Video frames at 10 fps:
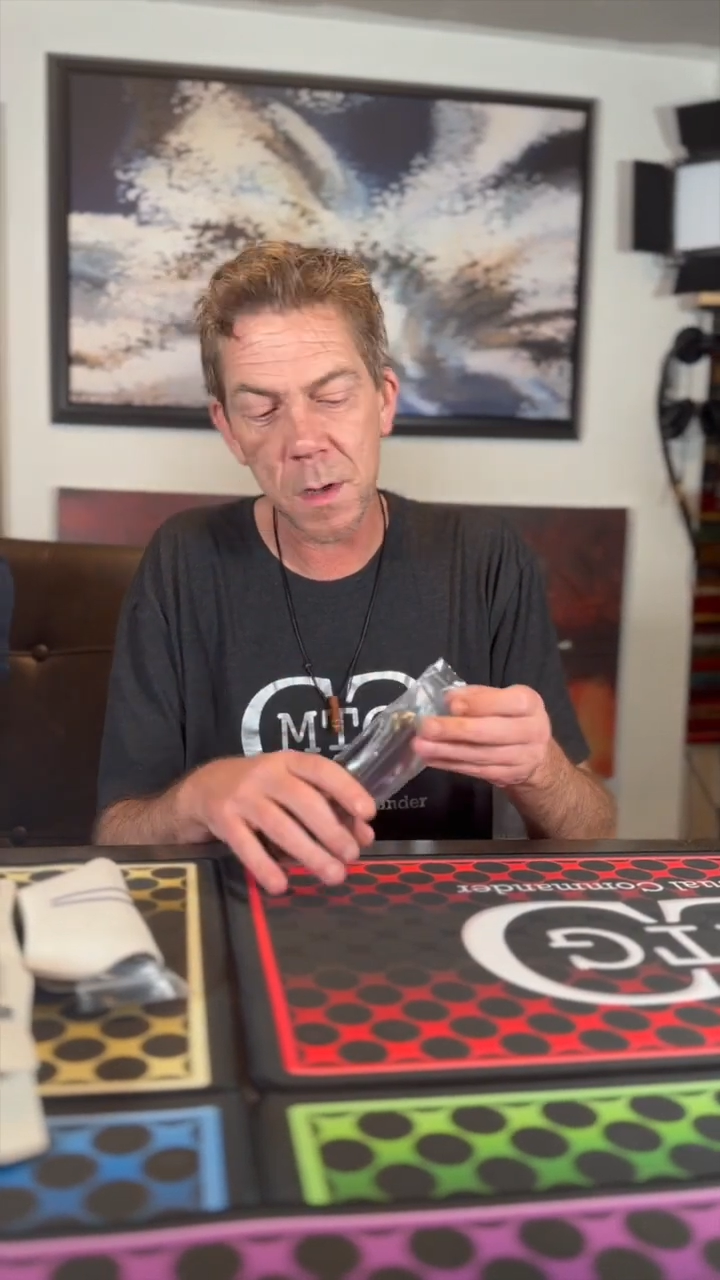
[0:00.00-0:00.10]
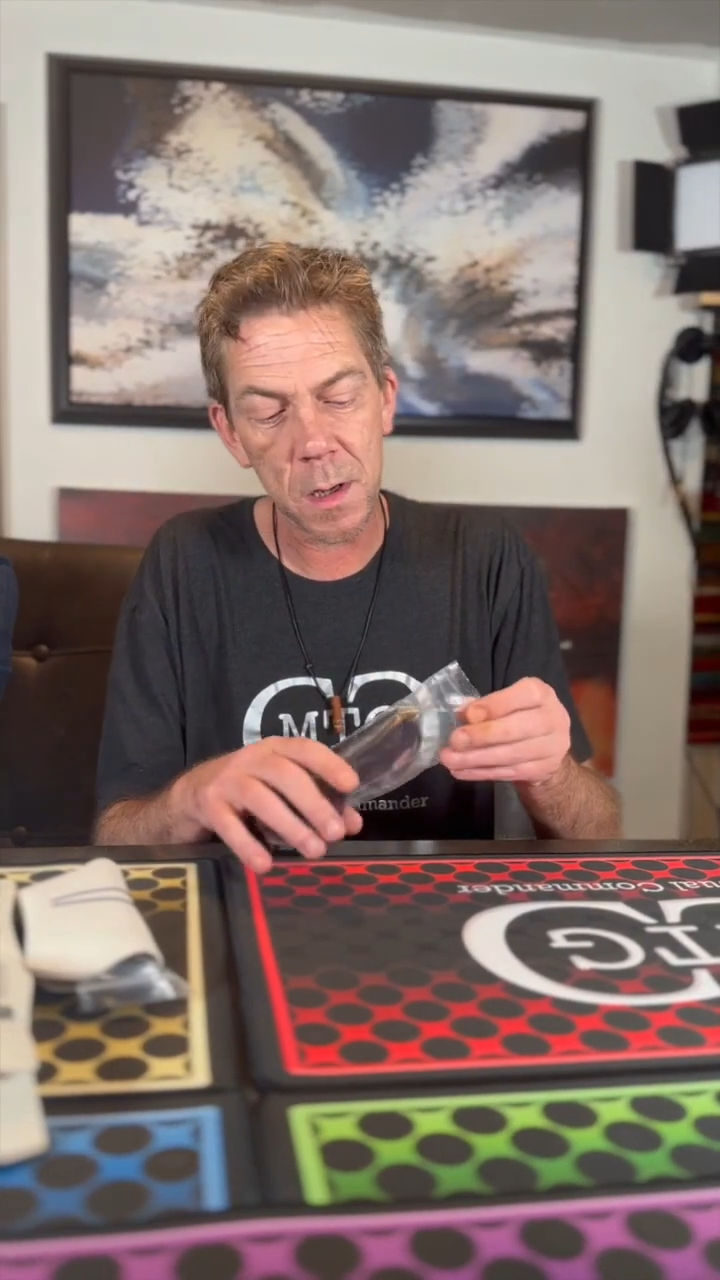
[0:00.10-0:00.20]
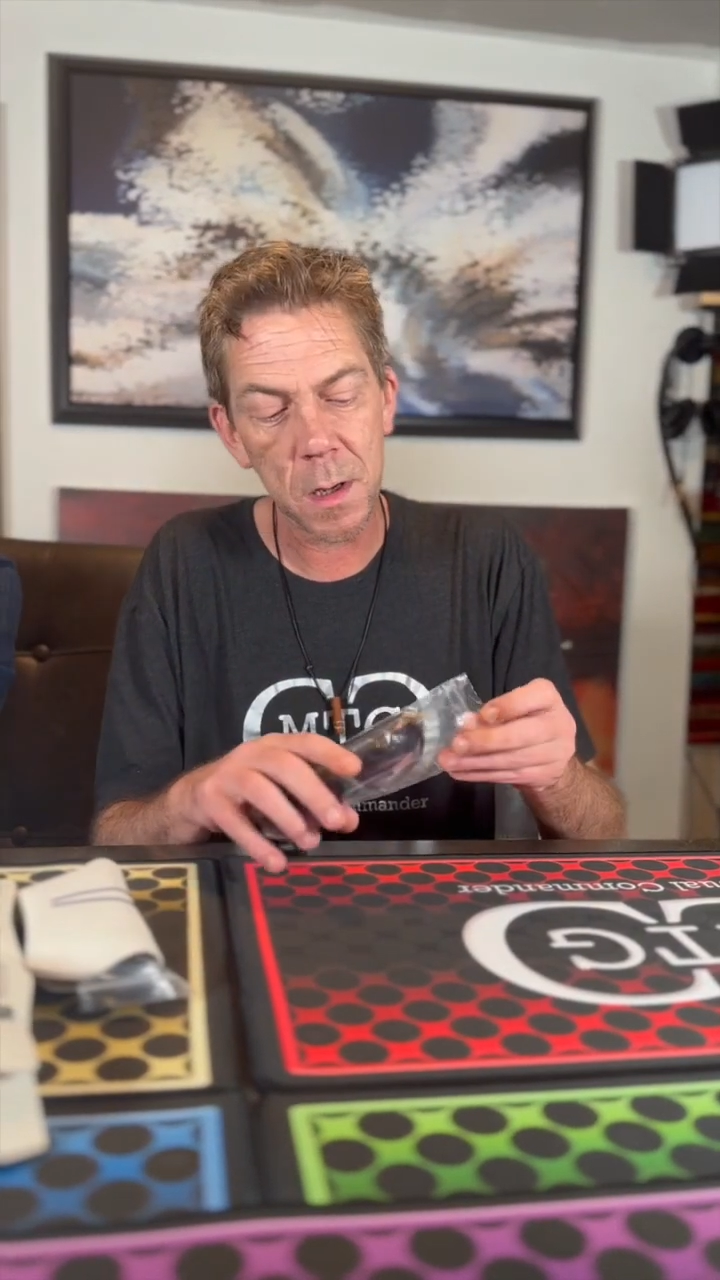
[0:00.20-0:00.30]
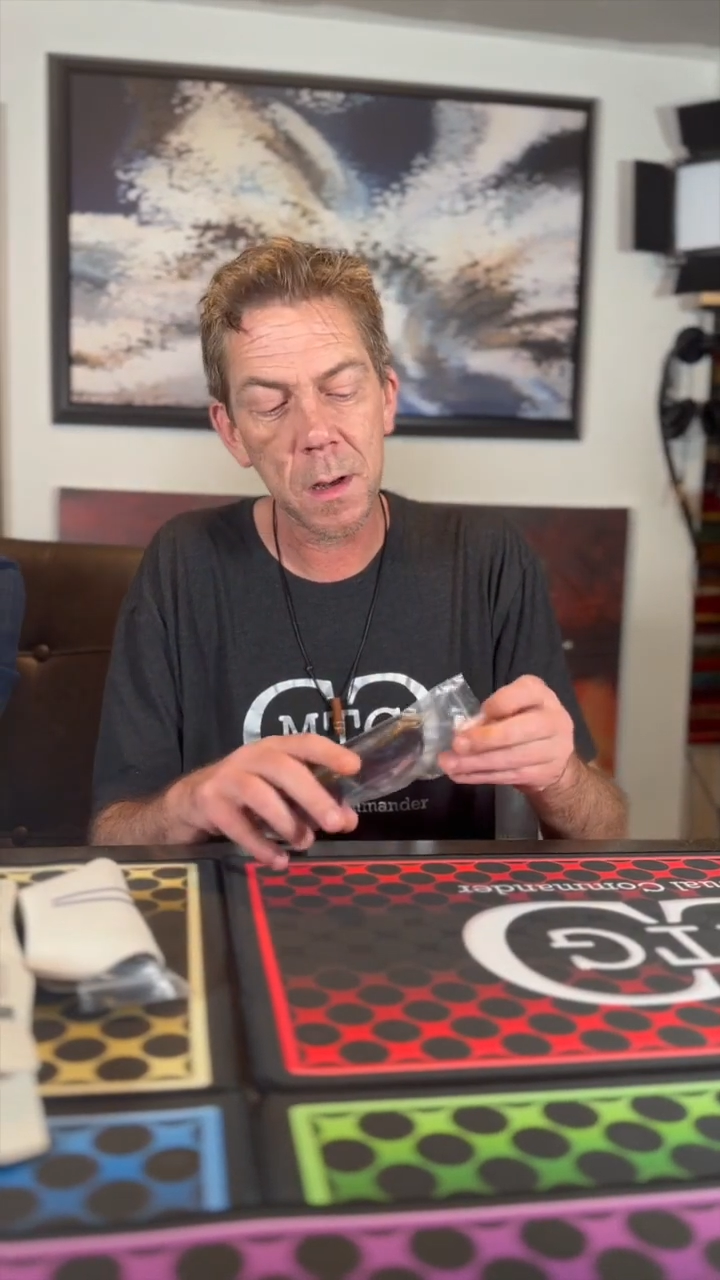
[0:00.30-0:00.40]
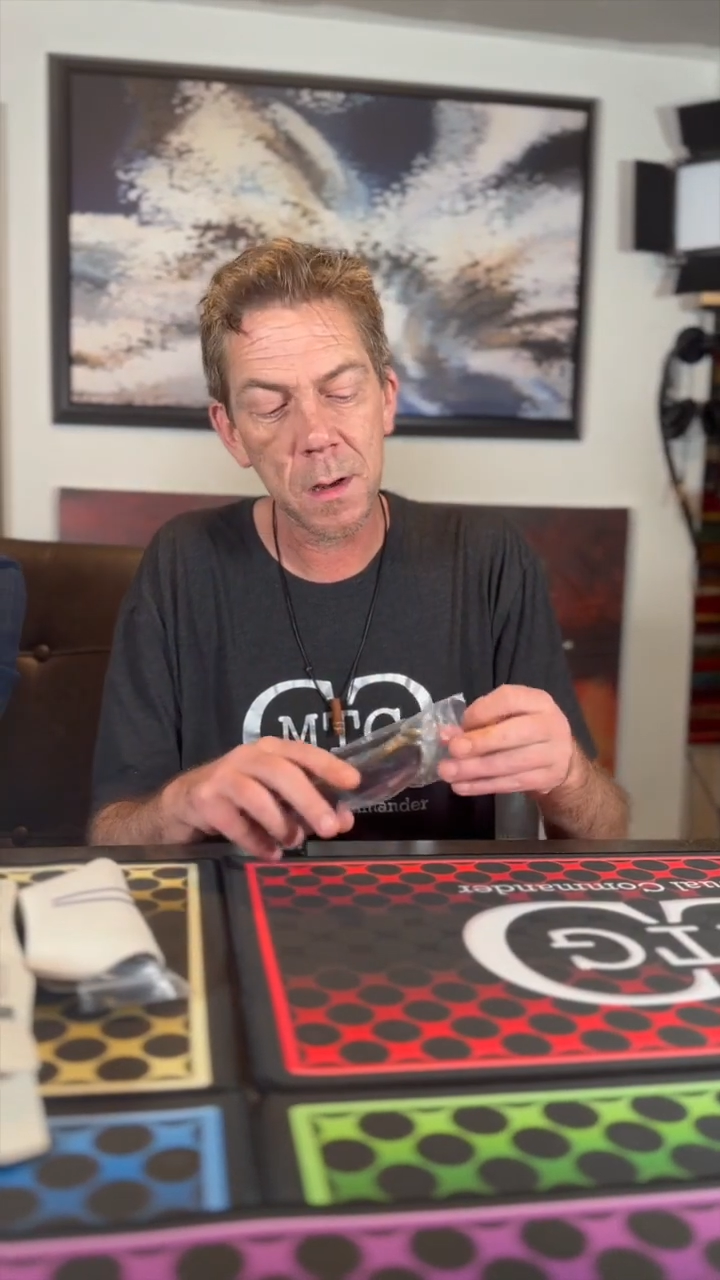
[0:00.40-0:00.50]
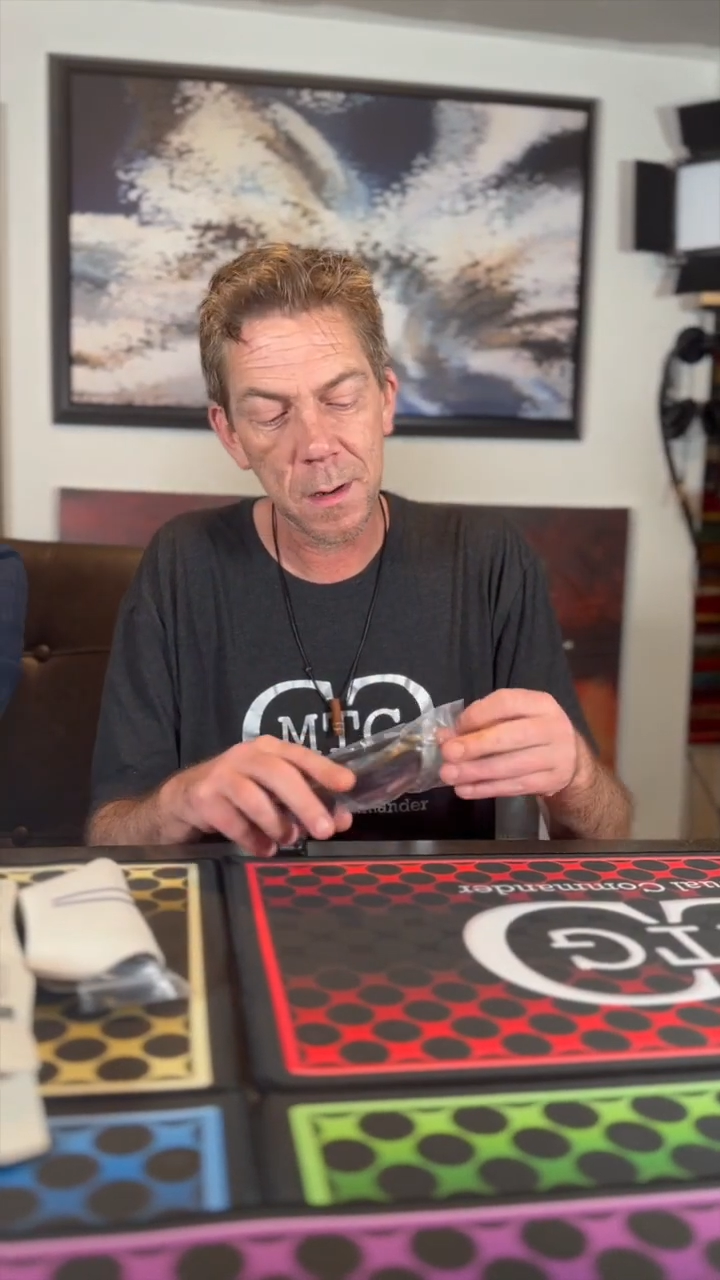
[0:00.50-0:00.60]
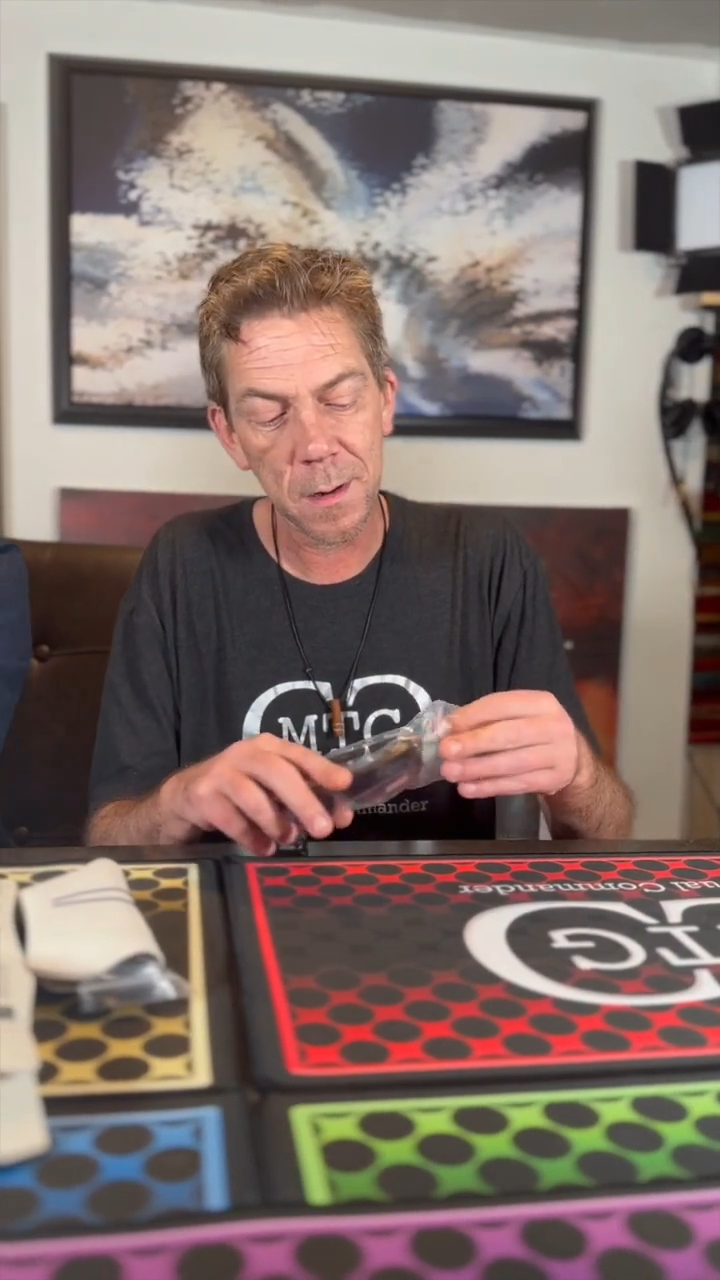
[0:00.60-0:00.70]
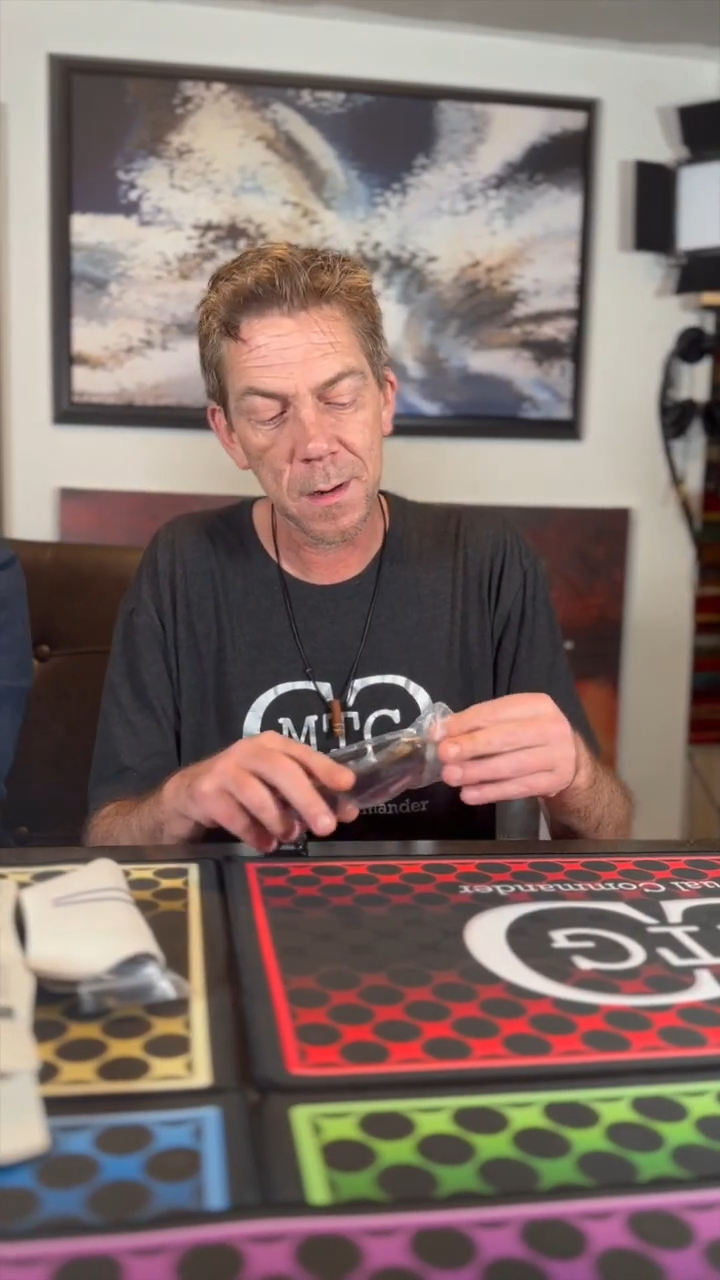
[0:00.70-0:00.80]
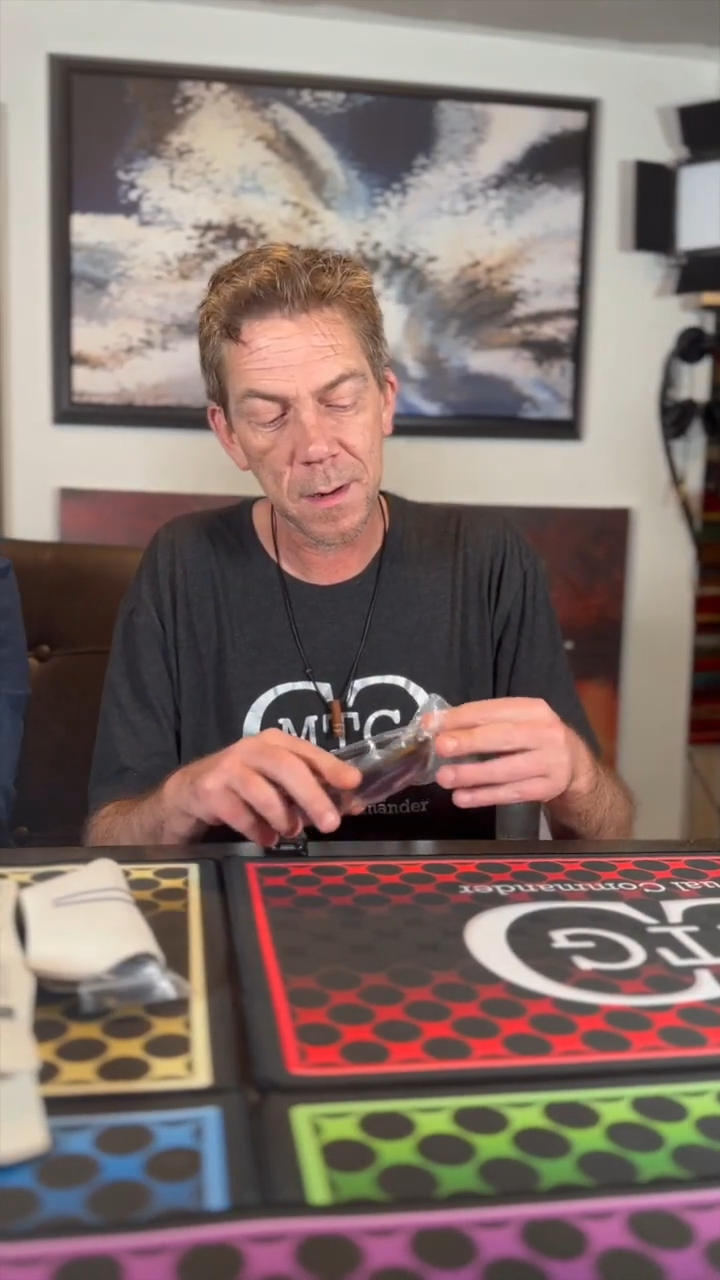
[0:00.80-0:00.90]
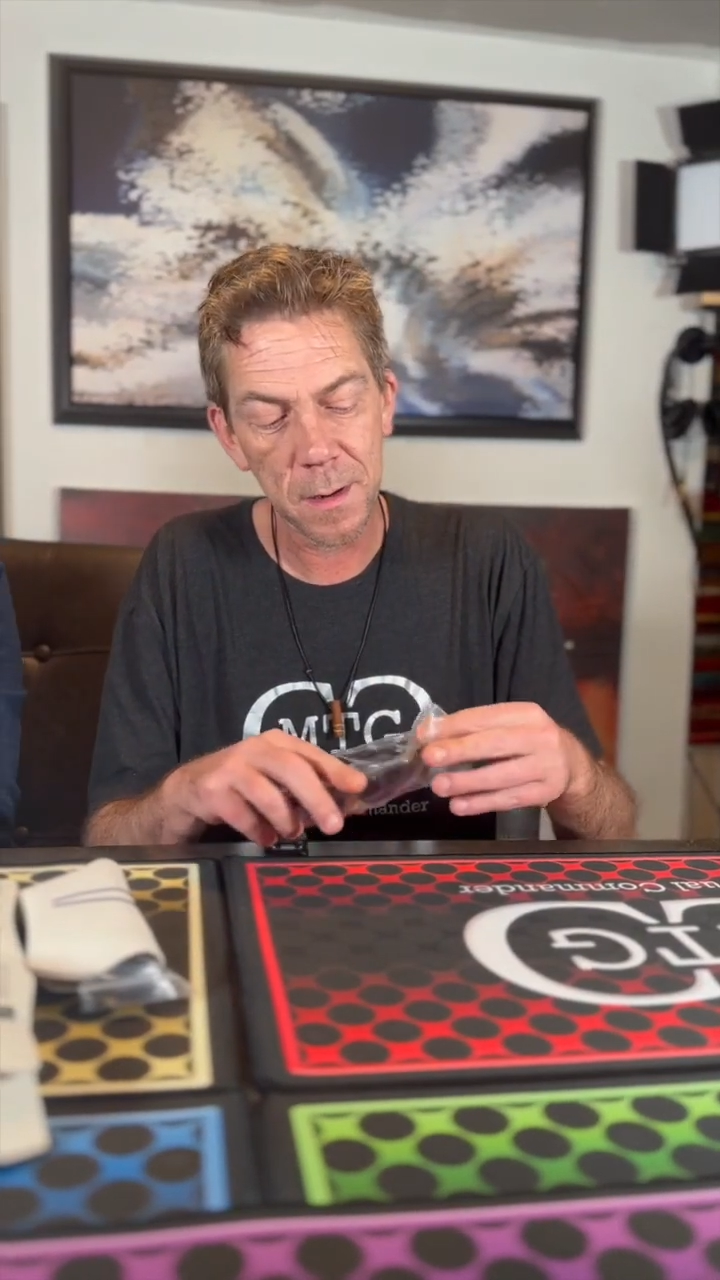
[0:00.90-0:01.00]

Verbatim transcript: my style,